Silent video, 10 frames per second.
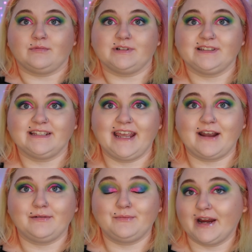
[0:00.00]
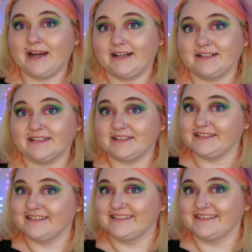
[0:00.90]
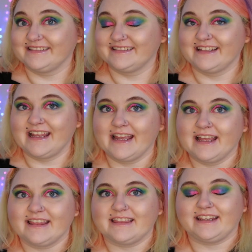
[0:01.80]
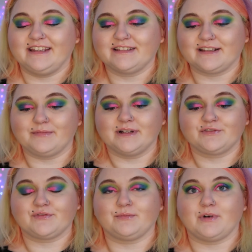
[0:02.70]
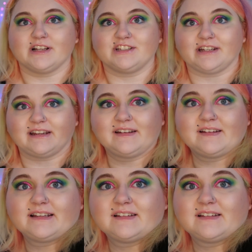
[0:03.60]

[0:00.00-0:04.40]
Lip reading: we'll see how it wears. Thank you so much for watching.